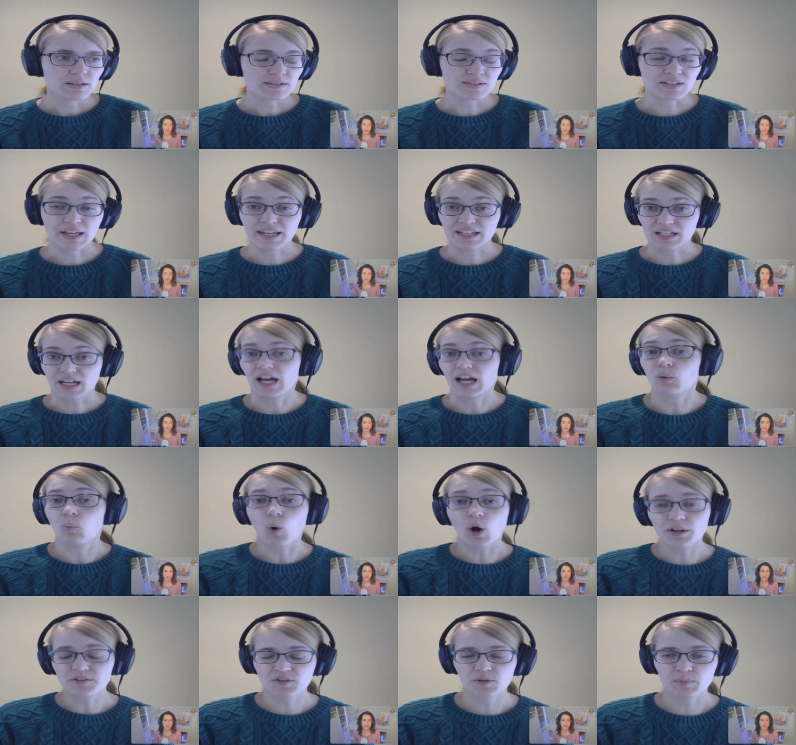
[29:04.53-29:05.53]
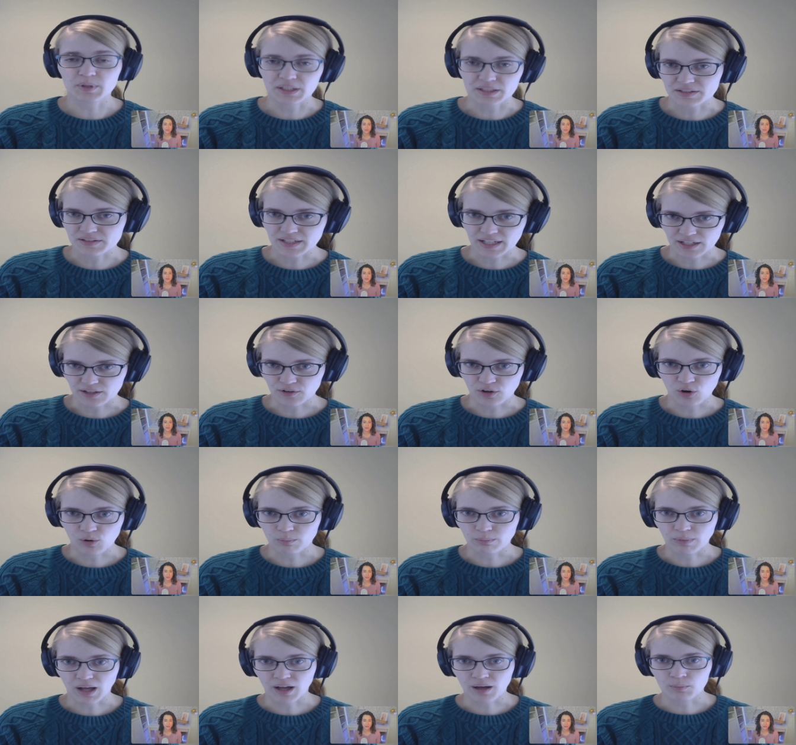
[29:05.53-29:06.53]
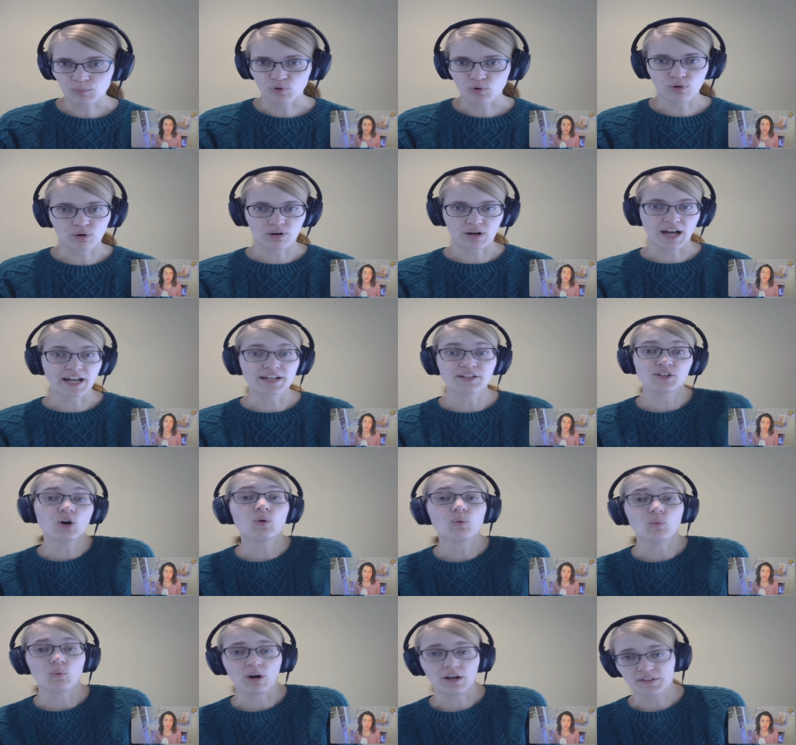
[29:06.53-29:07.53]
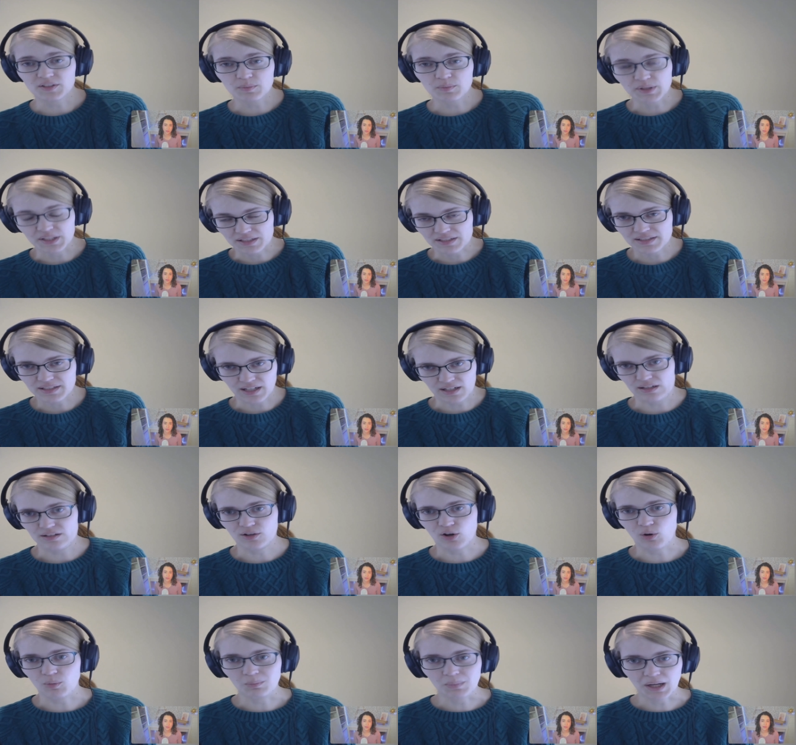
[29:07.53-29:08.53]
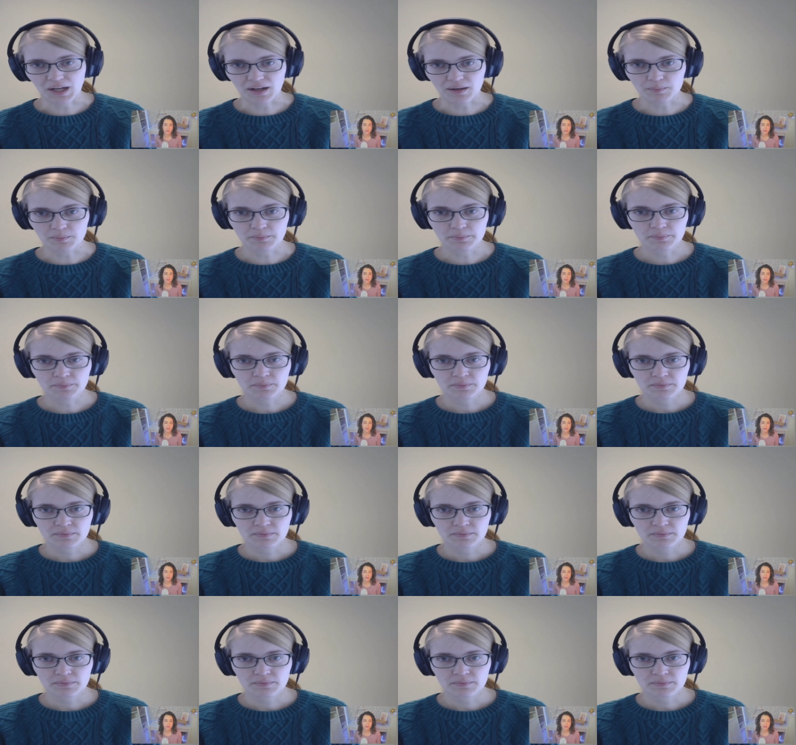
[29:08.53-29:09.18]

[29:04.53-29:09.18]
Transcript: saying, I want to be a stay-at-home mom or I don't want to be a stay-at-home mom.